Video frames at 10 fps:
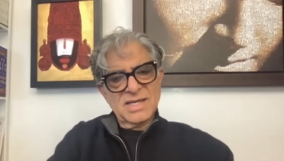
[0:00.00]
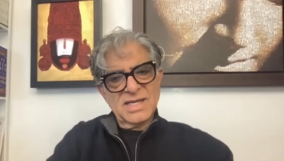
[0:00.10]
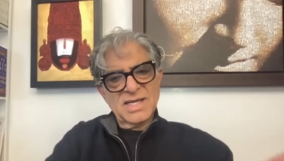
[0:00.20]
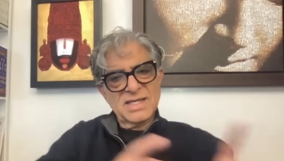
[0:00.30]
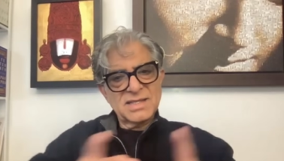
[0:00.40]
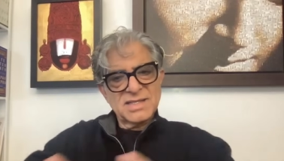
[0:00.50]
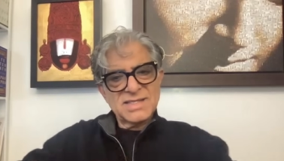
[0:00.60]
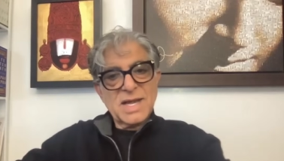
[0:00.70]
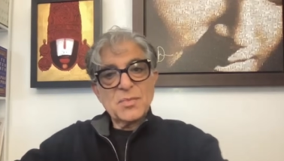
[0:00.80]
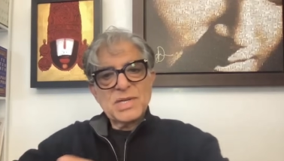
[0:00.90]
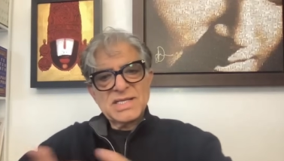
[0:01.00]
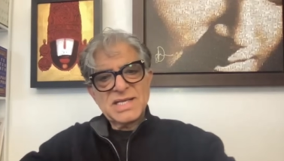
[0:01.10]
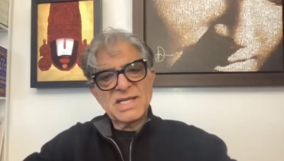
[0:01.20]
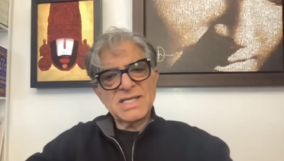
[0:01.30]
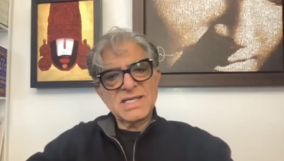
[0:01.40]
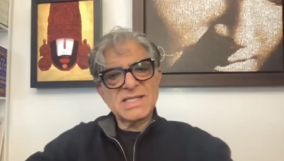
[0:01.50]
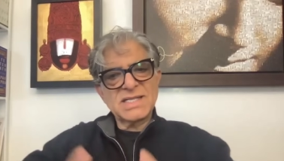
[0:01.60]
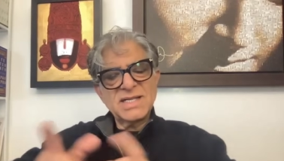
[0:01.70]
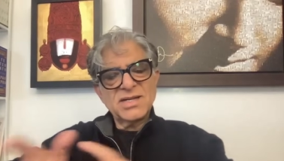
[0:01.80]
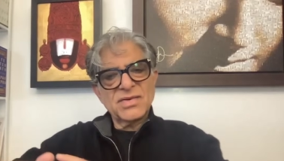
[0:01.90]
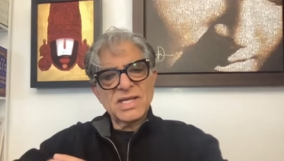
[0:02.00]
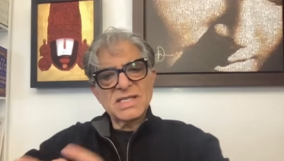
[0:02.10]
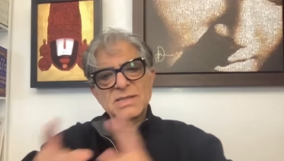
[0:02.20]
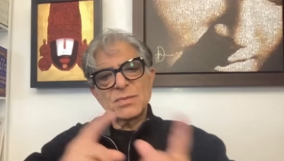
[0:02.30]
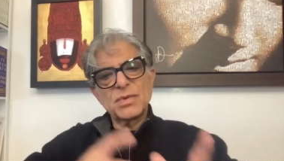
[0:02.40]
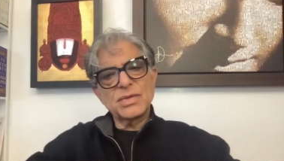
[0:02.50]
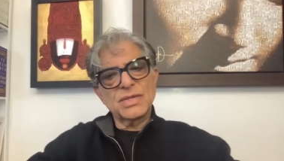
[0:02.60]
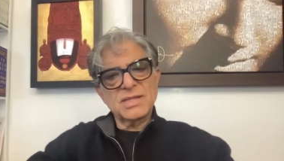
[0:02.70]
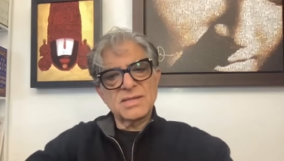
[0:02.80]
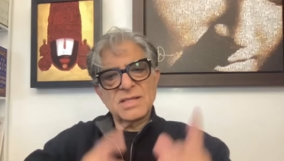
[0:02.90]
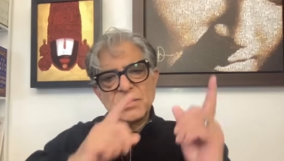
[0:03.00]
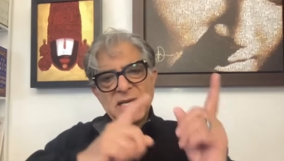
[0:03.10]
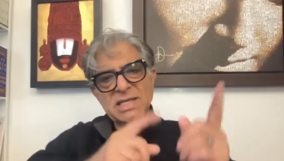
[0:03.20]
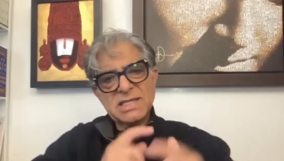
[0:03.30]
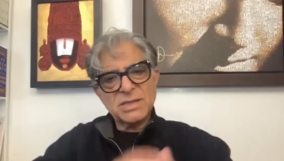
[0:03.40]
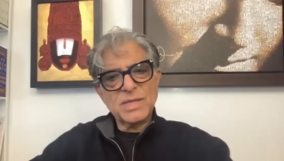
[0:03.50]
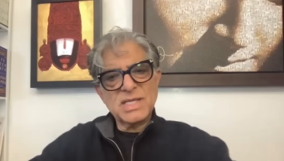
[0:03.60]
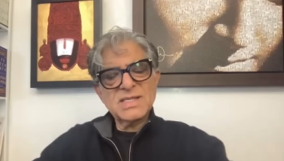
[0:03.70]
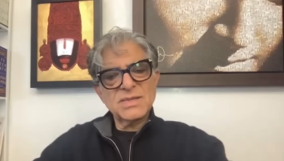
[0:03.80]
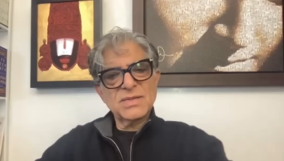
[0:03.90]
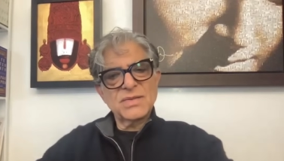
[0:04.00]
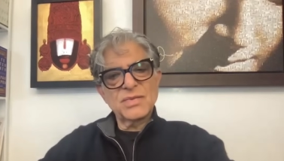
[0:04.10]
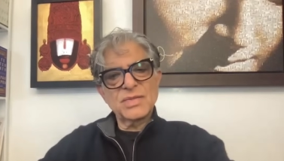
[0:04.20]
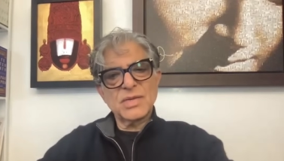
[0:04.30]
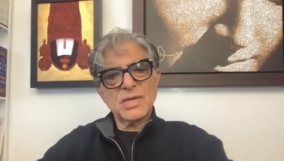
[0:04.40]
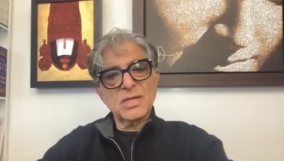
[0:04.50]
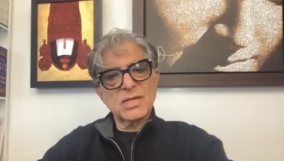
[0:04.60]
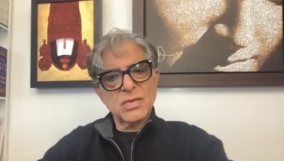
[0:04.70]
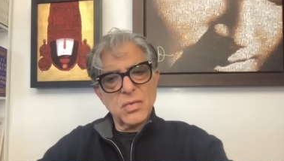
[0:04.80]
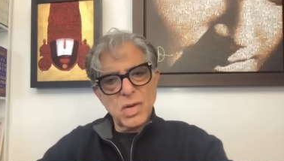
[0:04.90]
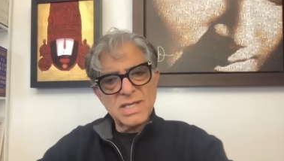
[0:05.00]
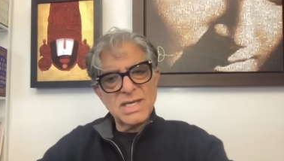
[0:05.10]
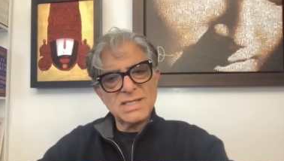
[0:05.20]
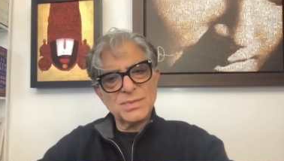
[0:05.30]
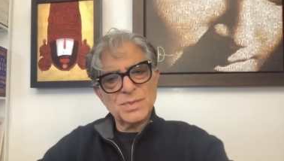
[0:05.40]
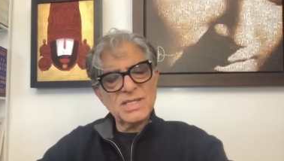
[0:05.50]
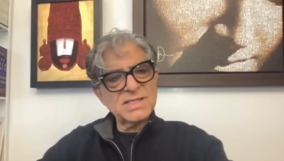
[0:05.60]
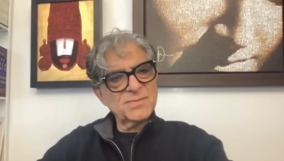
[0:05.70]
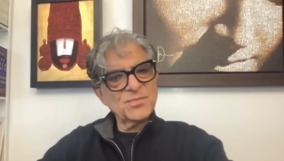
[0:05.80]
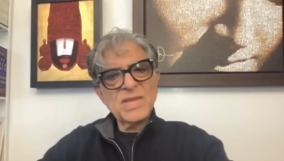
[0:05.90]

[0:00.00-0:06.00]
and simultaneously creates both the mental space, which we call qualia space,